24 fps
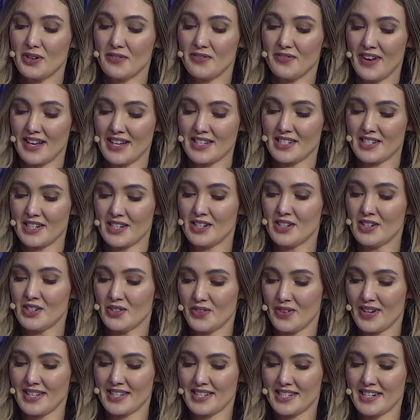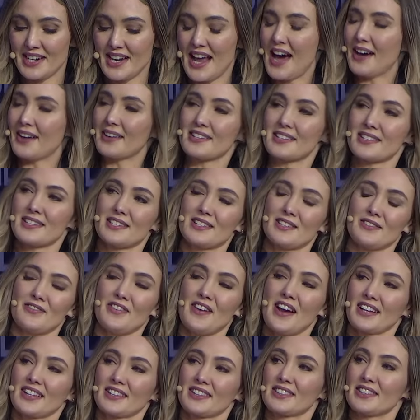to invest in Dresden. How does this
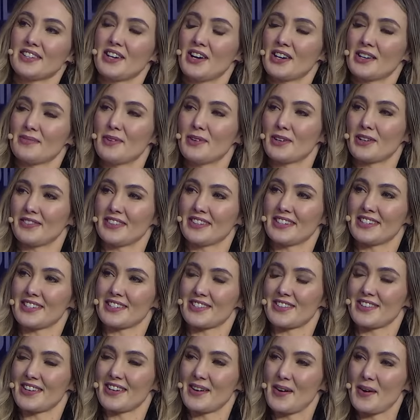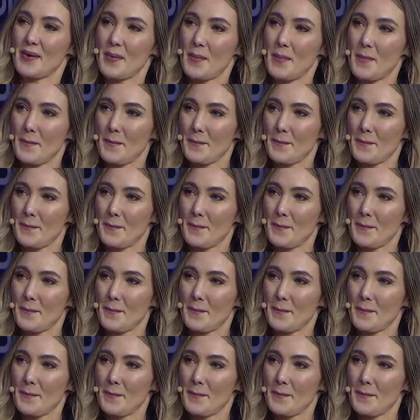affect the automotive industry?